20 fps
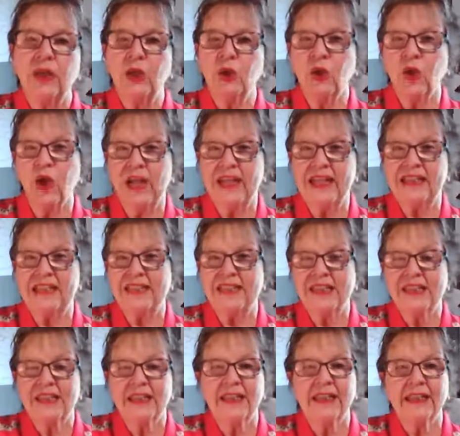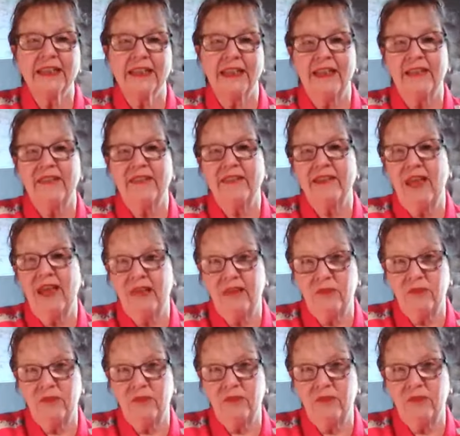Grant, Elaina's
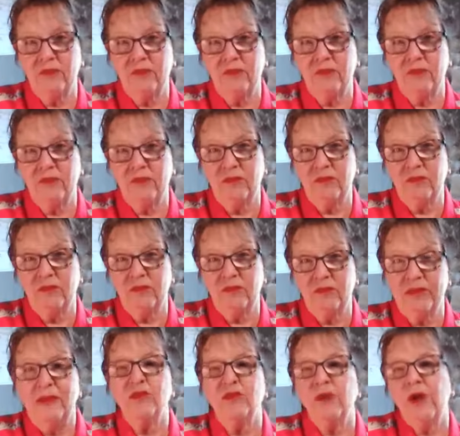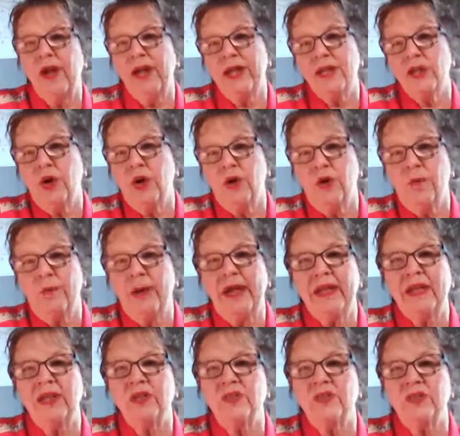husband,
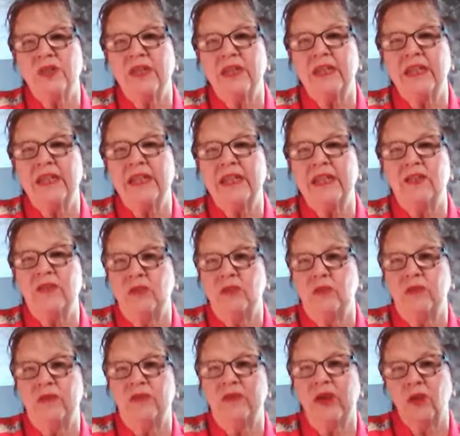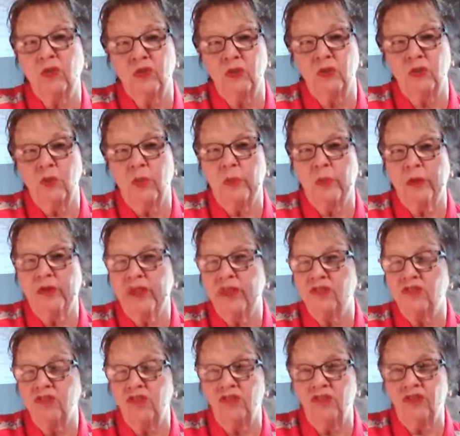betrayed her by entering into a
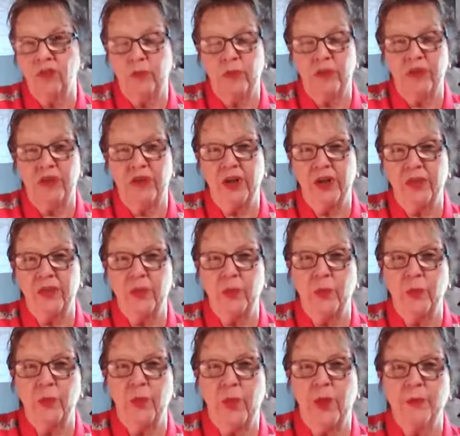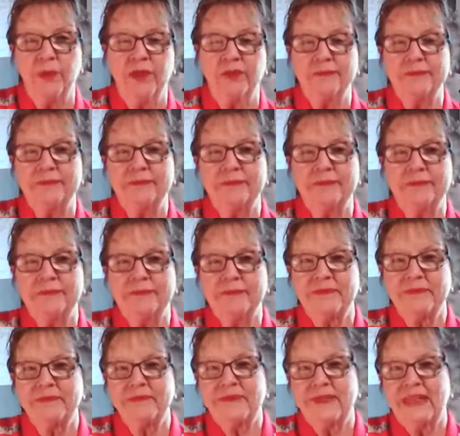sexual relationship with another
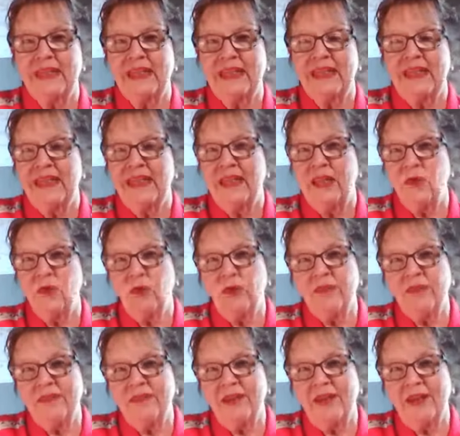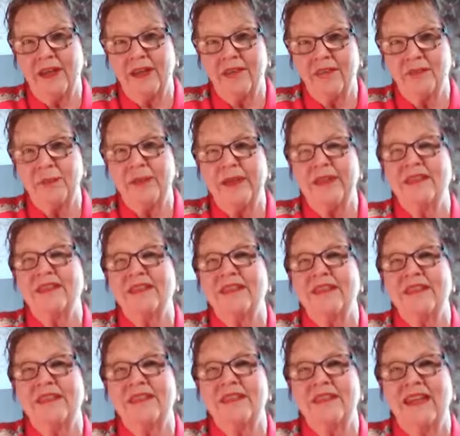woman. He was the
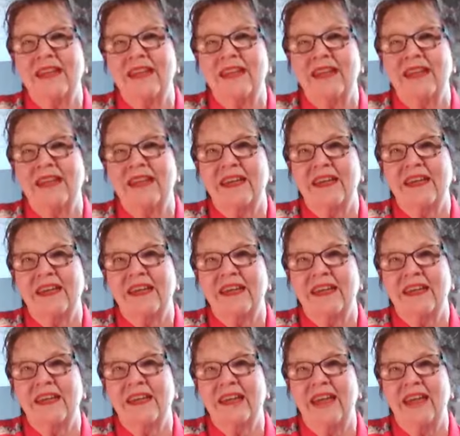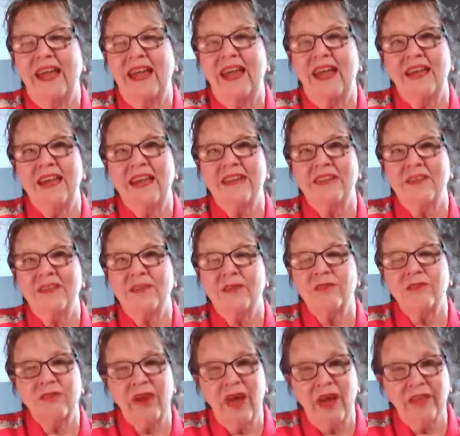husband and
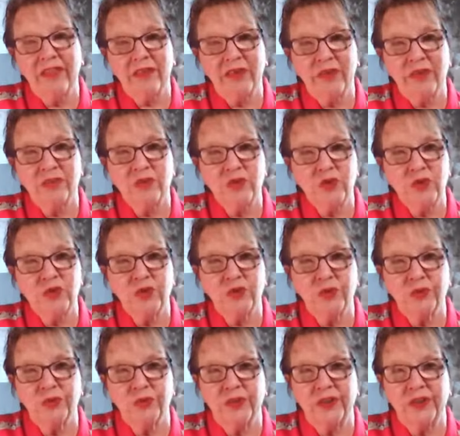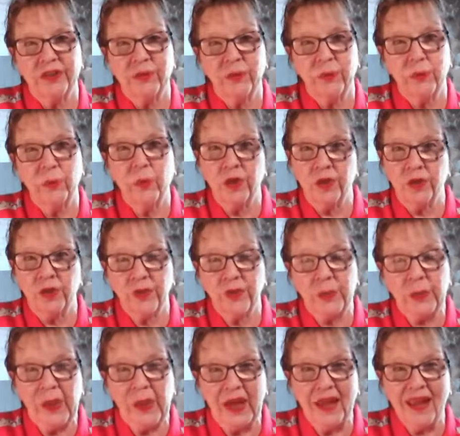the father of two children, one on the
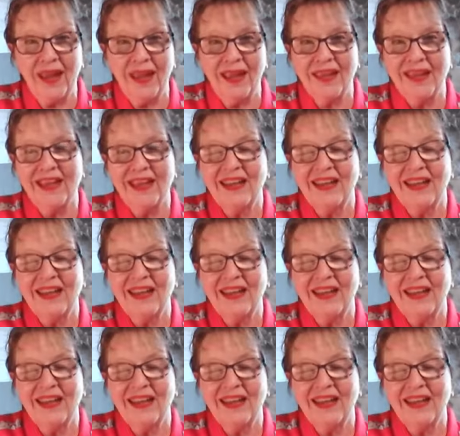way.